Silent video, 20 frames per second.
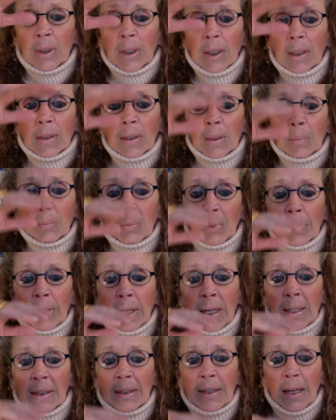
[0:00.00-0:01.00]
and then bring
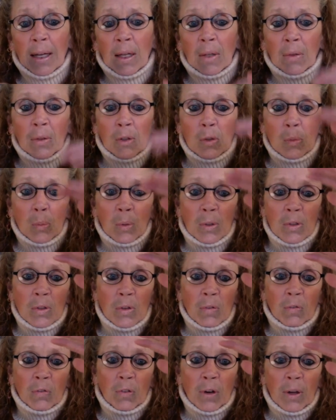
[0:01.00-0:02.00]
that down, this one's
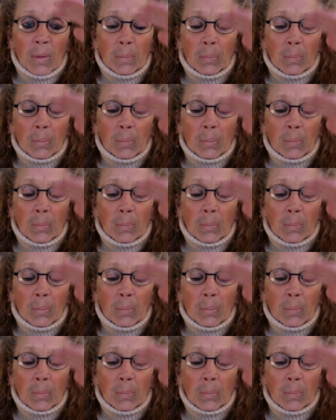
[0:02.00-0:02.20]
in front,